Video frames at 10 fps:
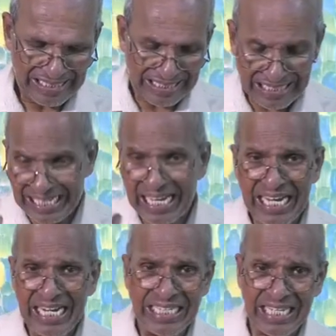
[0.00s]
The
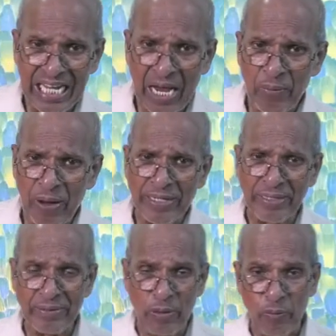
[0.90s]
second thing I
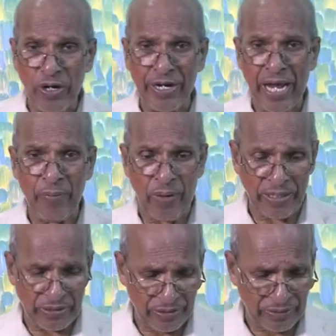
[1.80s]
want, the word I
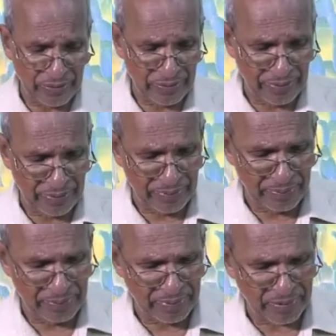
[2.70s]
want to
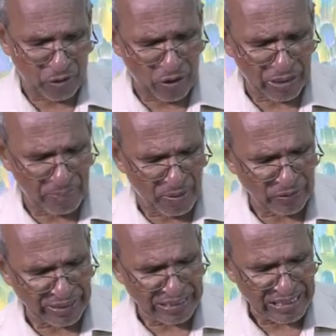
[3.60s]
talk
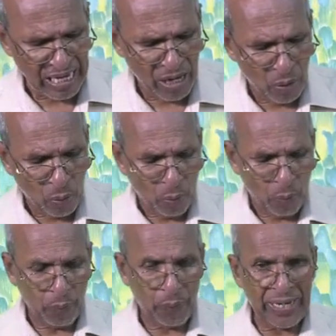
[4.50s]
about is,
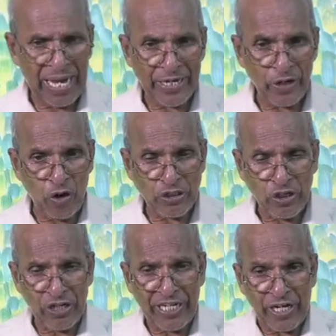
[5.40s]
we are not
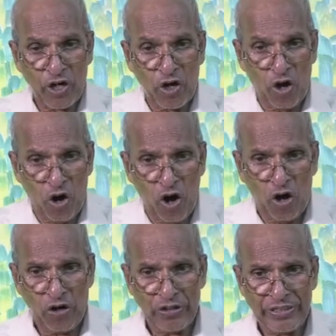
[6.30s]
only
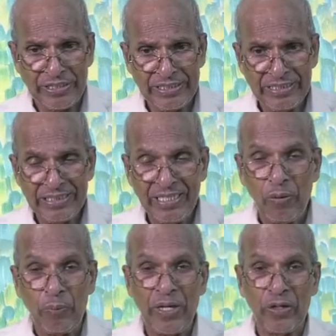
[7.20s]
called,
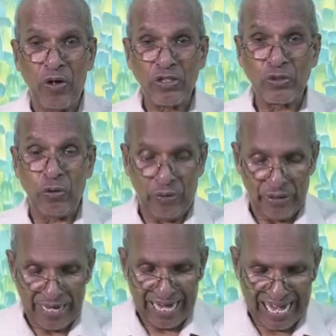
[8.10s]
we are also
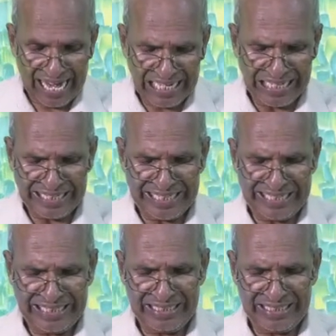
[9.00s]
held.